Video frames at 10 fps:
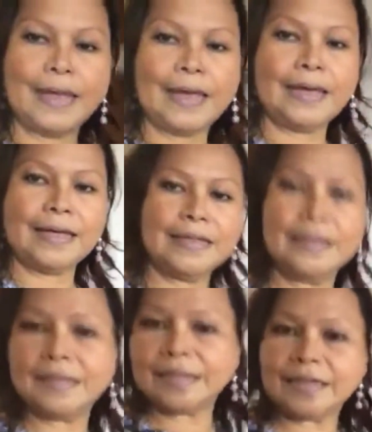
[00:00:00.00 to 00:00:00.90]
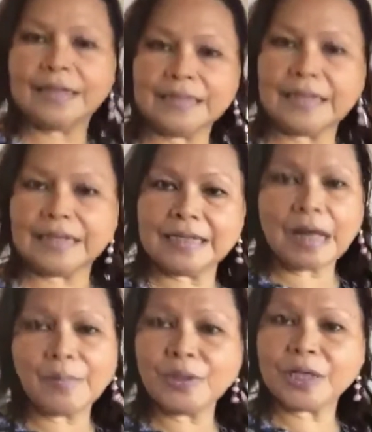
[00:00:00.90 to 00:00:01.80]
And
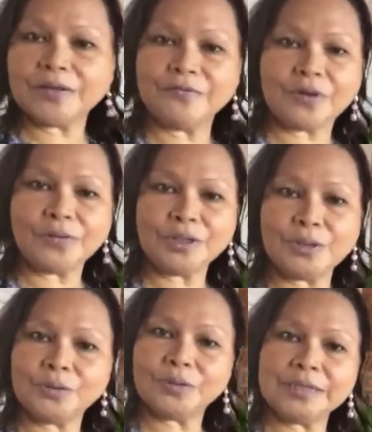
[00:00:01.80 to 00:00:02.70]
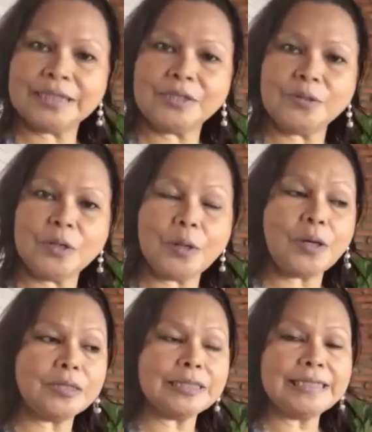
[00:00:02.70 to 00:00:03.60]
I'm looking forward to continuing
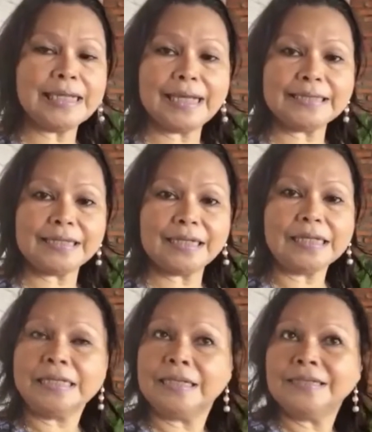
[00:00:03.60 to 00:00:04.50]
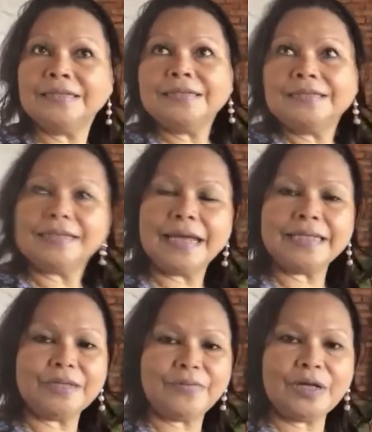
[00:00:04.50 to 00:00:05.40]
on
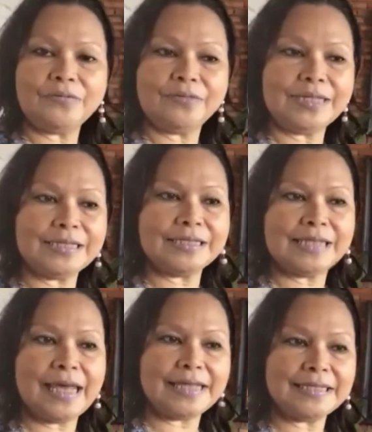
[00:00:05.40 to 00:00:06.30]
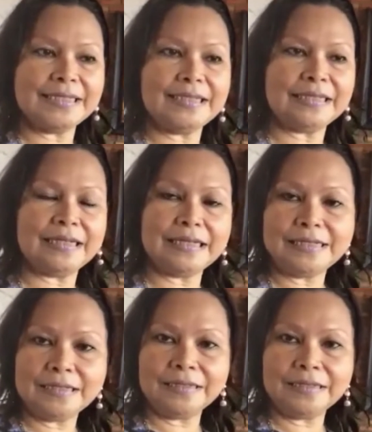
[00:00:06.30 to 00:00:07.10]
later one of these days in the